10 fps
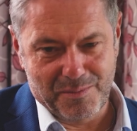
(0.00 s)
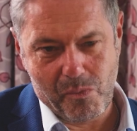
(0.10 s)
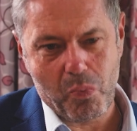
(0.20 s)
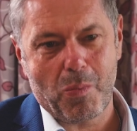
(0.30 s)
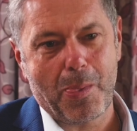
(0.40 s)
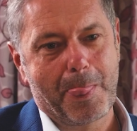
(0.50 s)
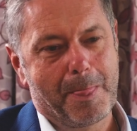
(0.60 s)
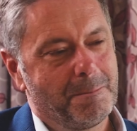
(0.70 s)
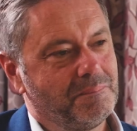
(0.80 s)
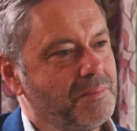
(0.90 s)
So we can't have
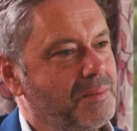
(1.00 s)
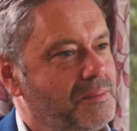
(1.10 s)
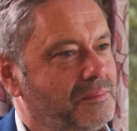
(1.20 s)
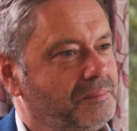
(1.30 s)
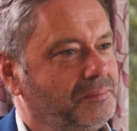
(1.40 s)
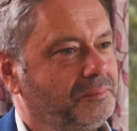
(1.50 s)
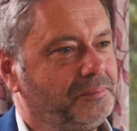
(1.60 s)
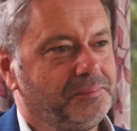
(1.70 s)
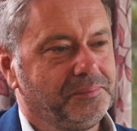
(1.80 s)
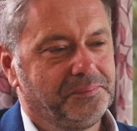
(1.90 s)
a fixed system
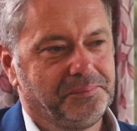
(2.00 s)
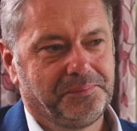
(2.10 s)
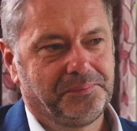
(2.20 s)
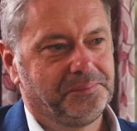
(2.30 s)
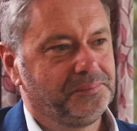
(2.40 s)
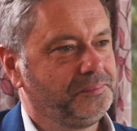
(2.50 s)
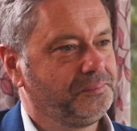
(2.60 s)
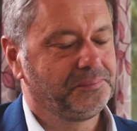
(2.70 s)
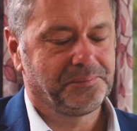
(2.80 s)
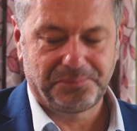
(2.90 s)
because the world
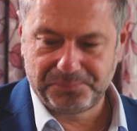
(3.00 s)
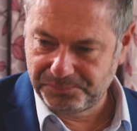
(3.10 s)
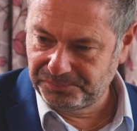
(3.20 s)
evolves.